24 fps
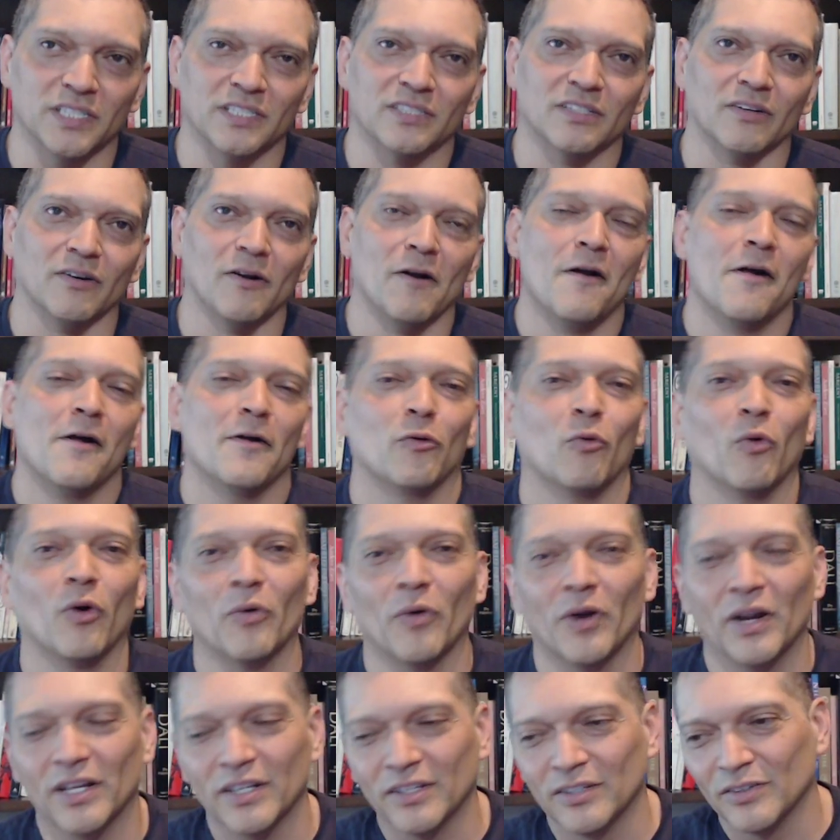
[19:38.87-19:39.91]
So one
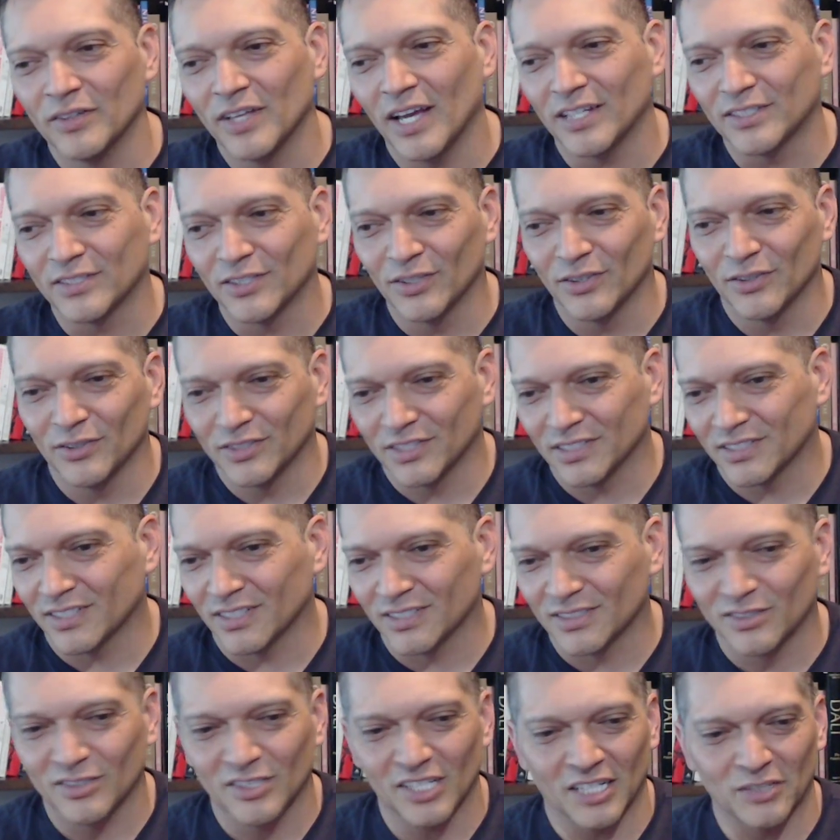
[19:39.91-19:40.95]
way to do that too, just
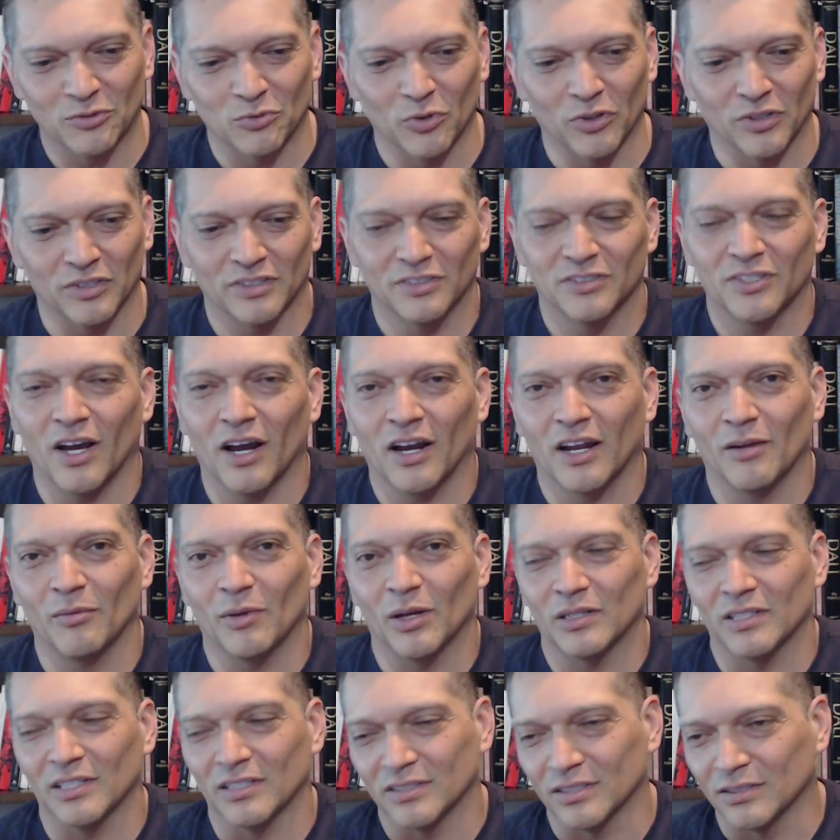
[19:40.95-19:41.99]
as we're talking
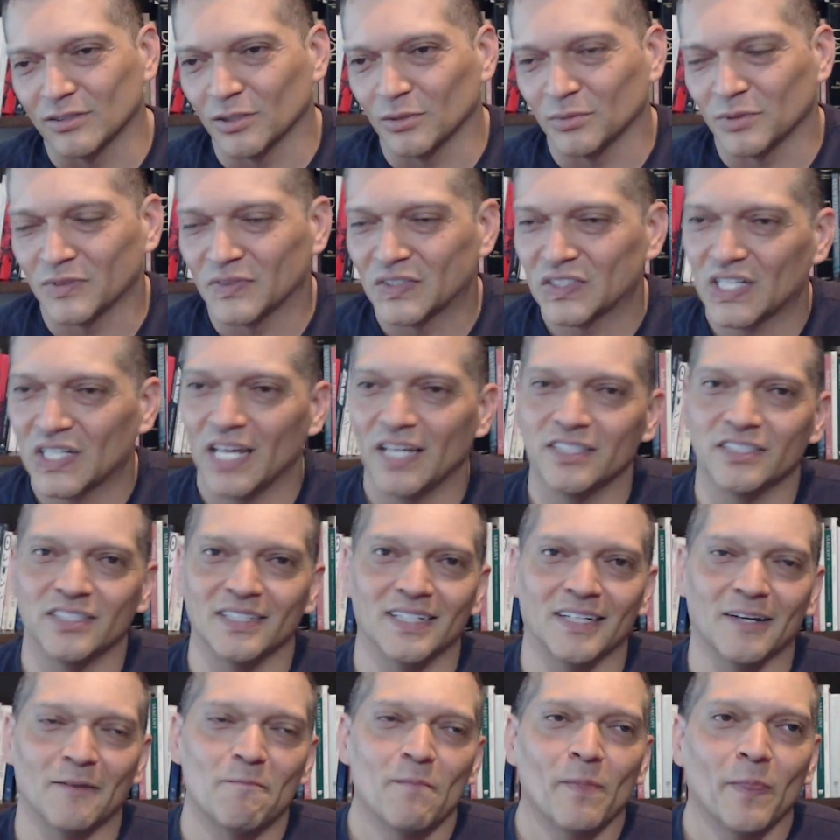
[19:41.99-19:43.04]
about this in terms of
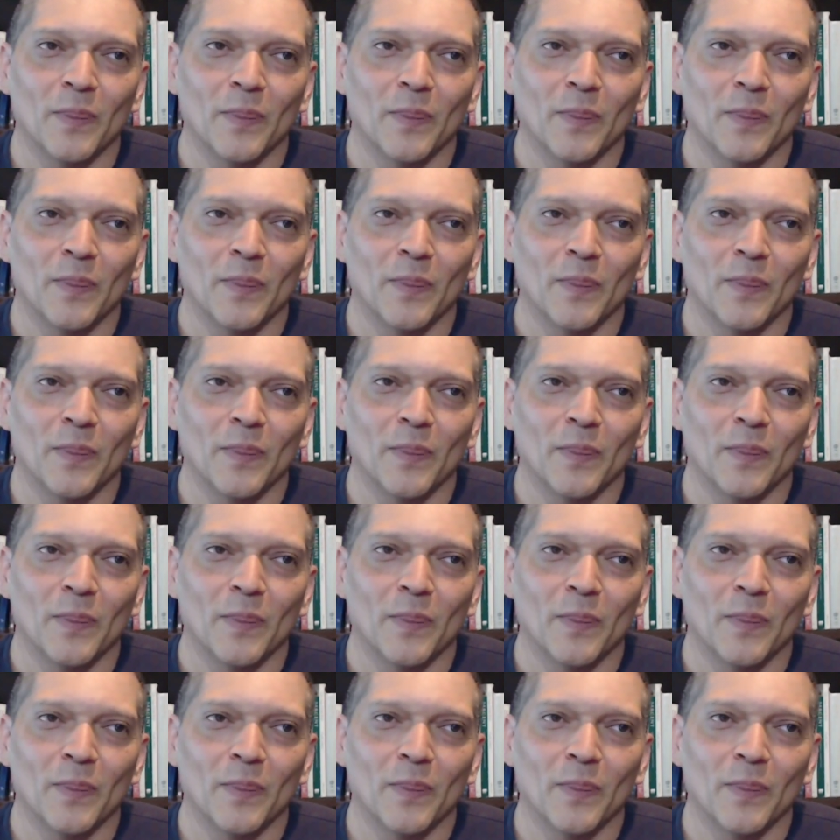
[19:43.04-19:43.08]
staging,